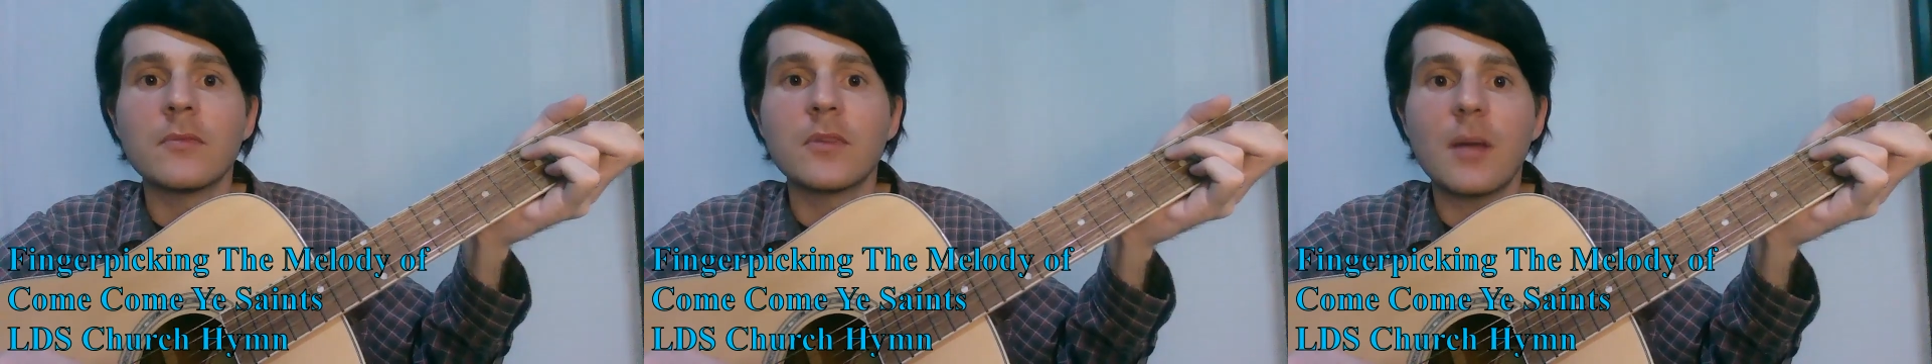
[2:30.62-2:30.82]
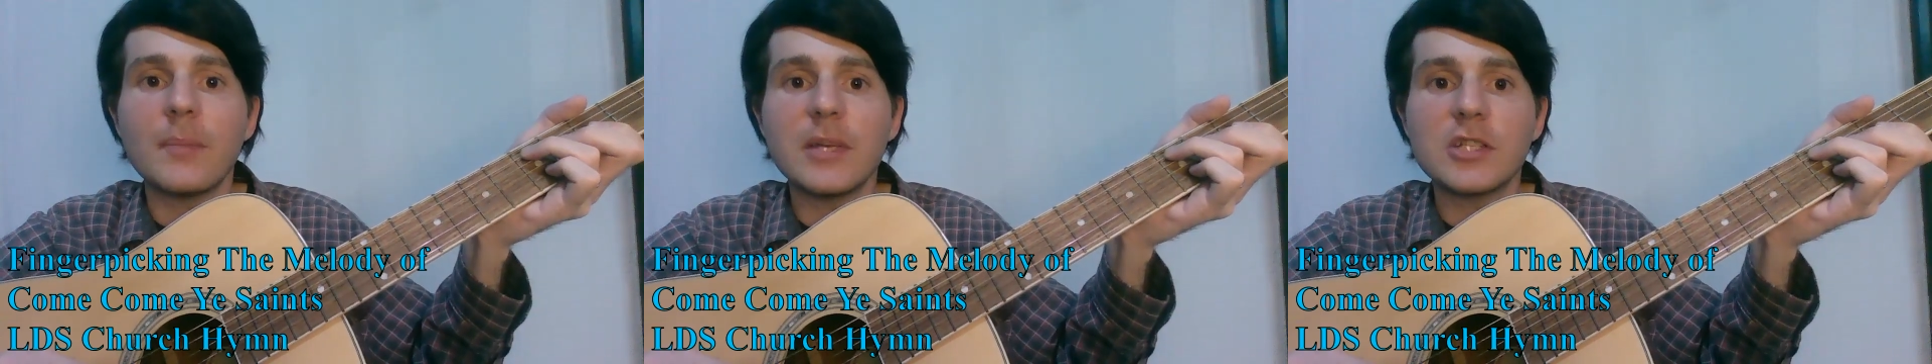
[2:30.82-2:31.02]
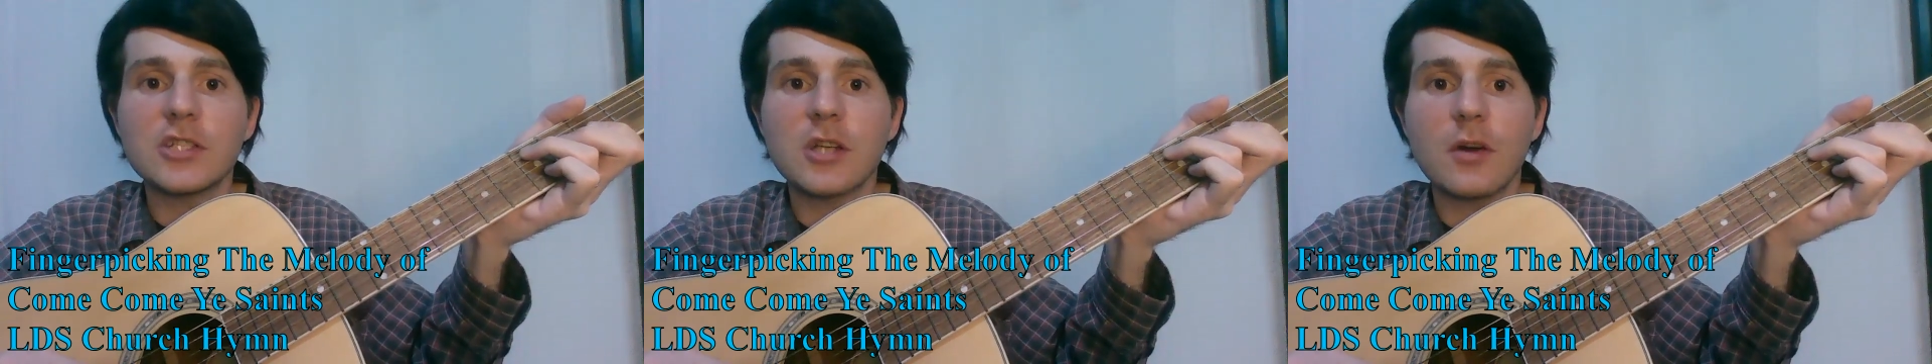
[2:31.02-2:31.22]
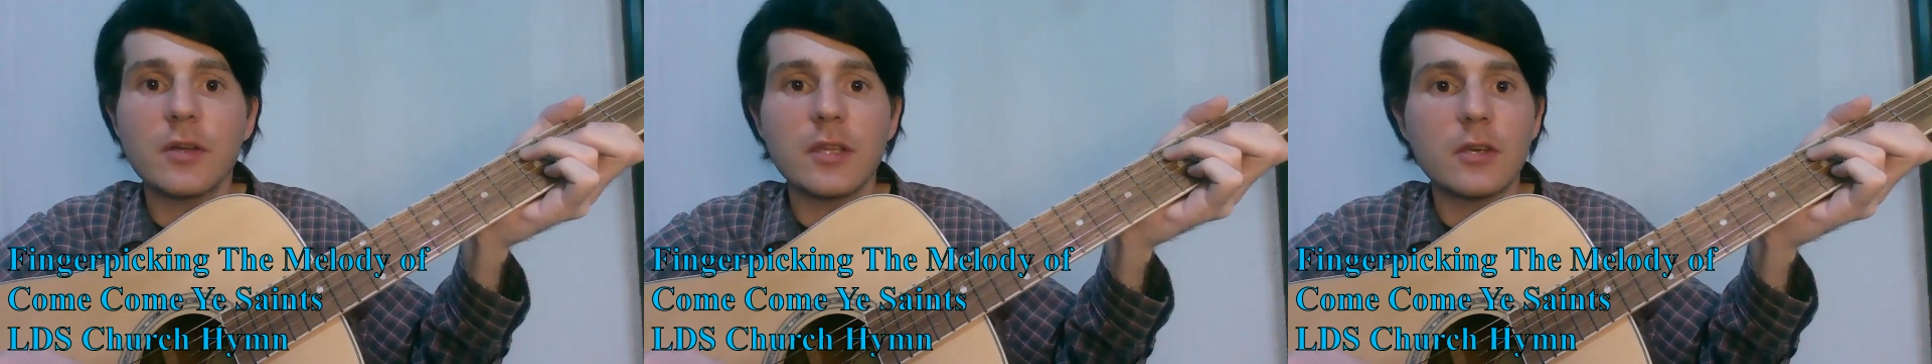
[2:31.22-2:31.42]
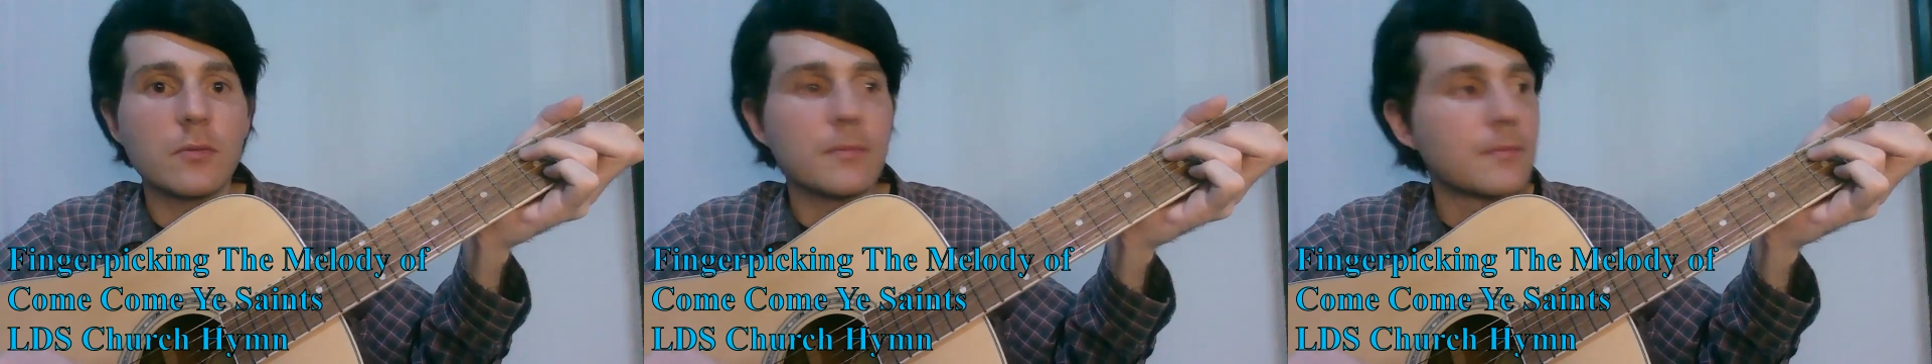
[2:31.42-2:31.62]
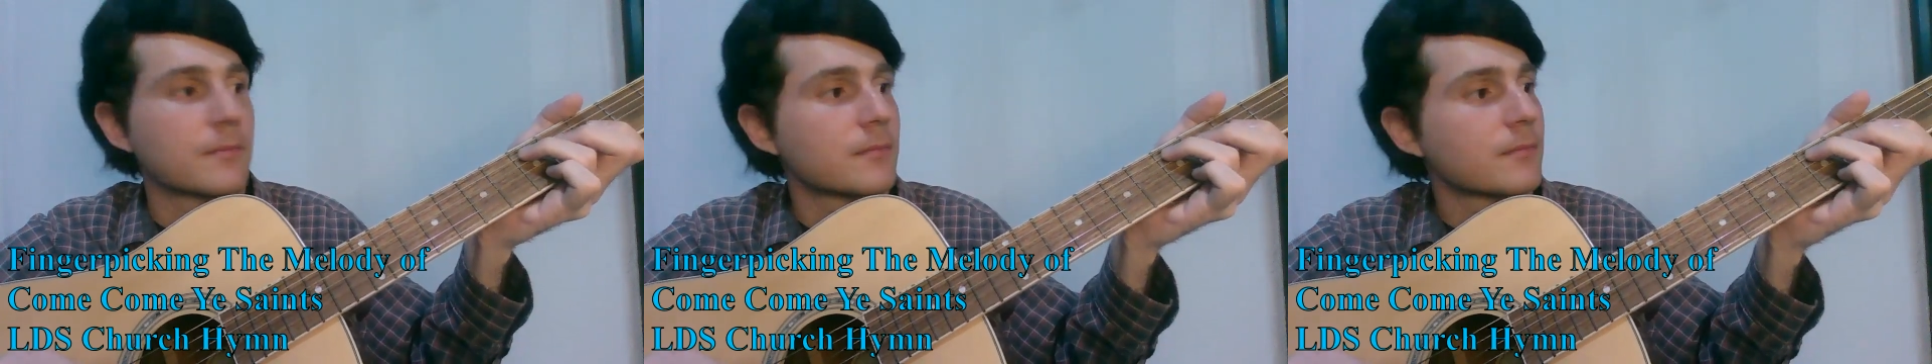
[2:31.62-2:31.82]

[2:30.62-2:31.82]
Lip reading: Let me show you.